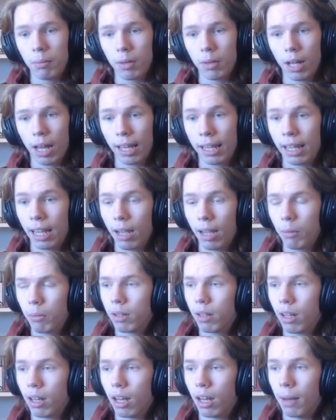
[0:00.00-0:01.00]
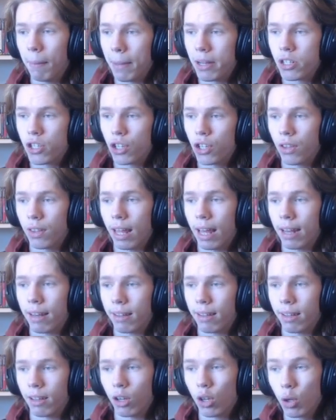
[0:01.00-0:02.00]
I can mention that
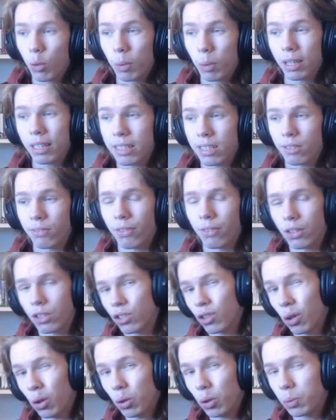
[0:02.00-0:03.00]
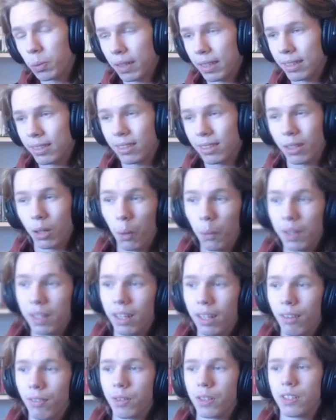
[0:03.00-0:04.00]
new release versus old release, the only
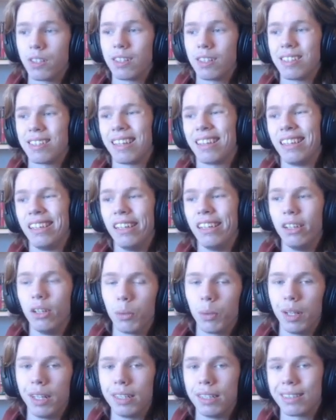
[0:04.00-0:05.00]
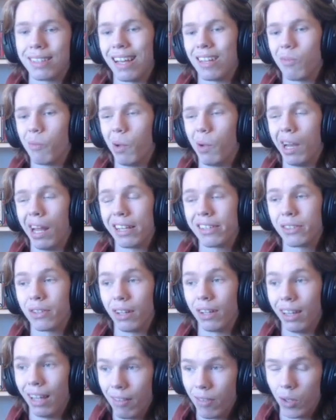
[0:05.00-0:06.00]
difference is that the new release has 1 extra
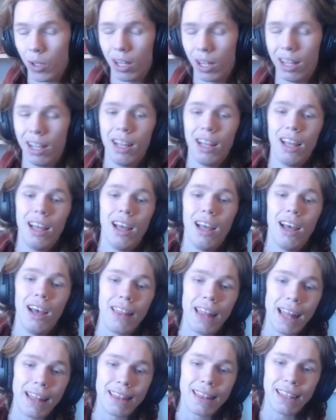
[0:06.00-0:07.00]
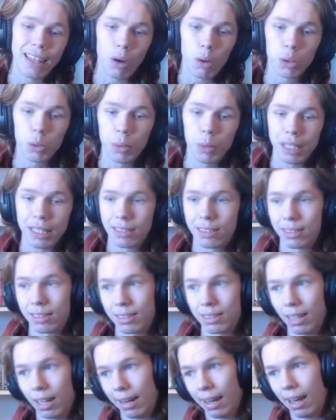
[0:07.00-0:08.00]
level that the old release does
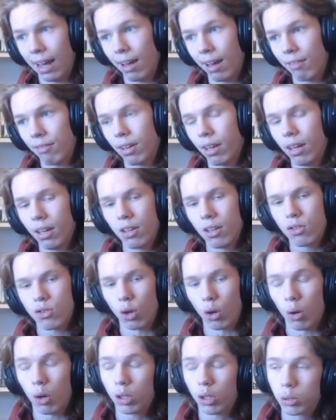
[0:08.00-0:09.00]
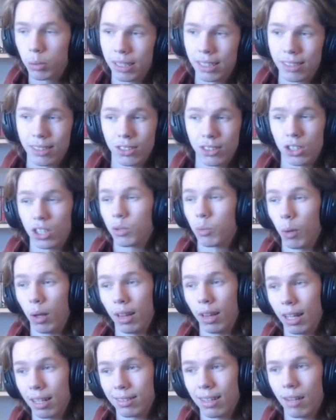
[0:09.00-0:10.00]
not have. So old release is just 1
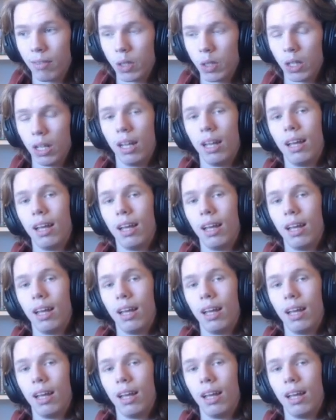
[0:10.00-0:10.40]
less level.